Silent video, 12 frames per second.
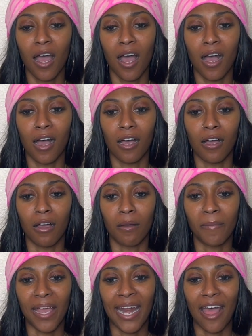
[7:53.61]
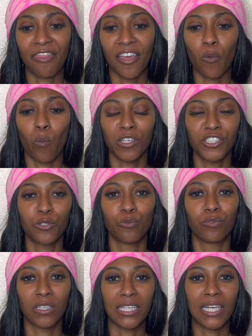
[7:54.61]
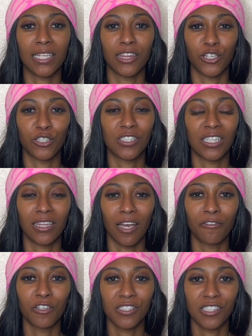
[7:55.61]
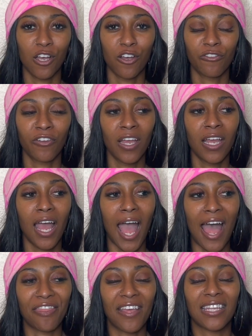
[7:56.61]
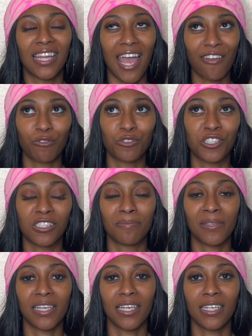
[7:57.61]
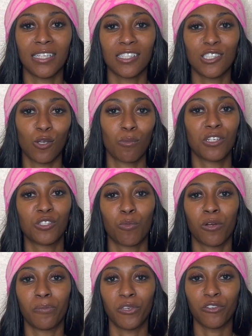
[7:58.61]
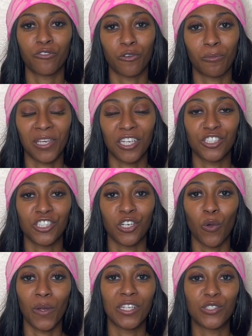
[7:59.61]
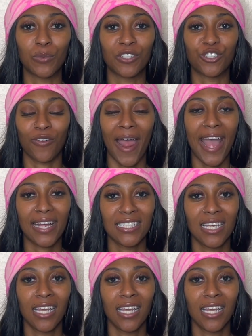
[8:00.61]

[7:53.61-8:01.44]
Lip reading: And I think once you really can learn to love yourself, I think life will just be so much more beautiful, because you're going to attract